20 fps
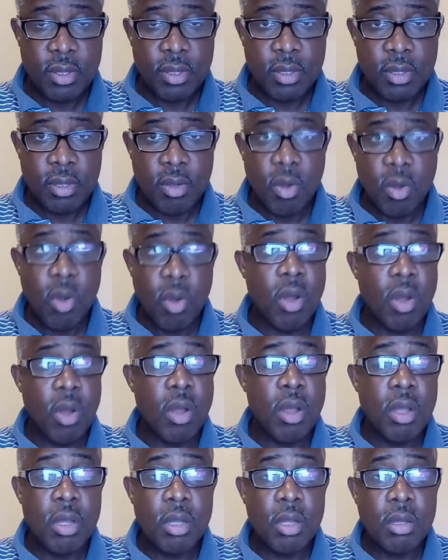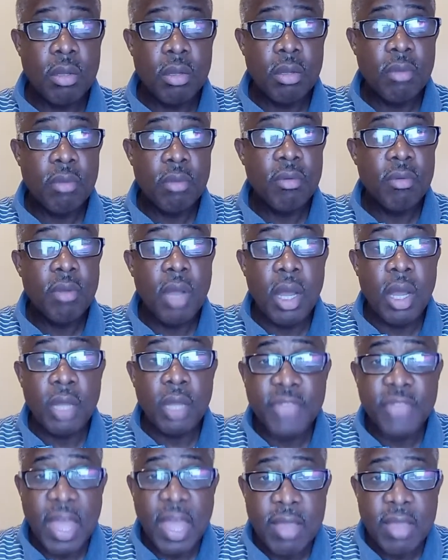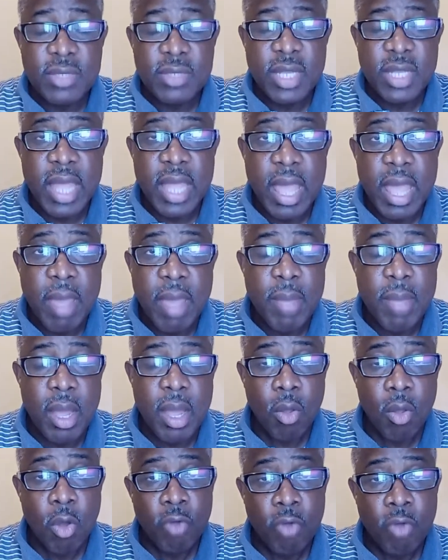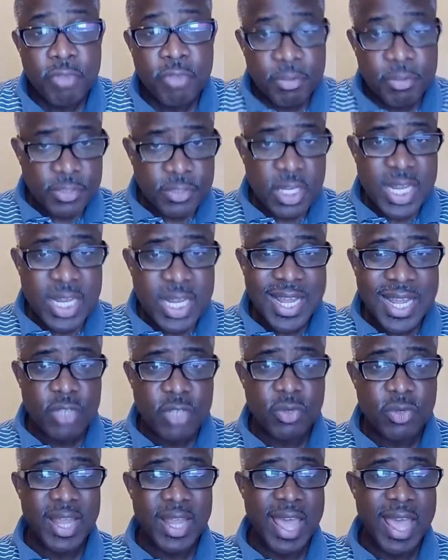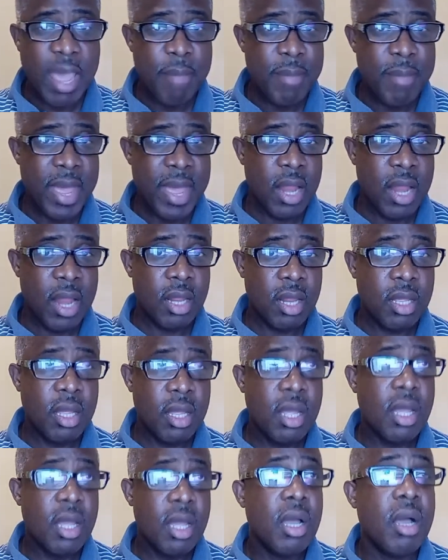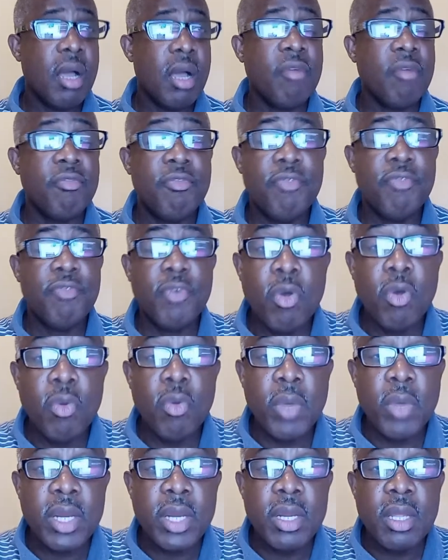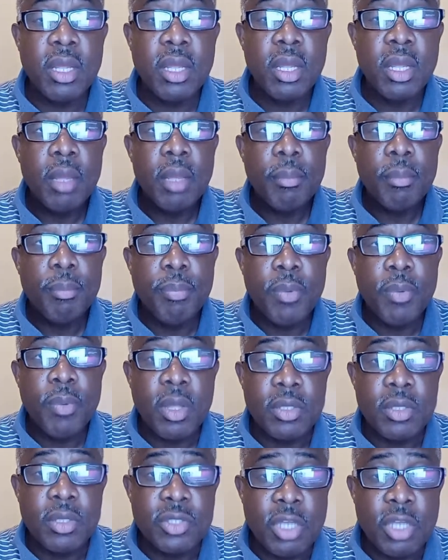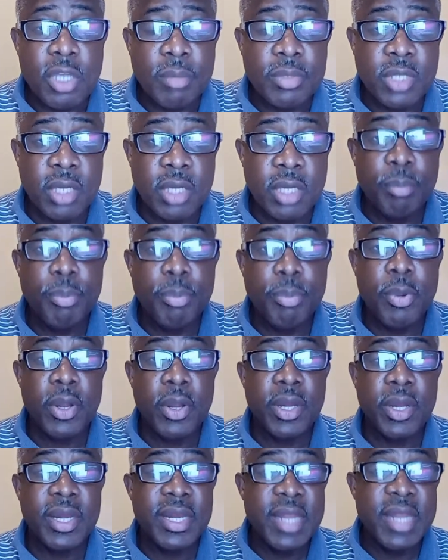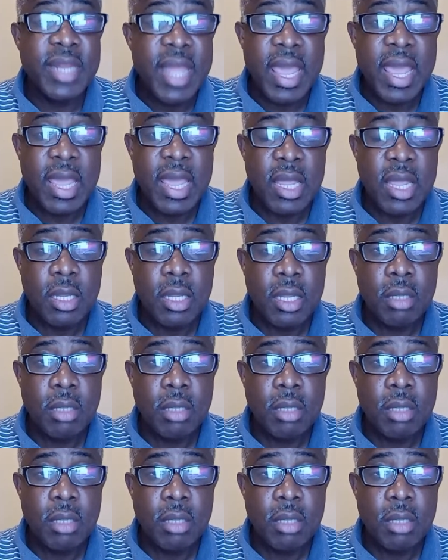or 1,000 ml or 1,500 ml of fluid consumption per day,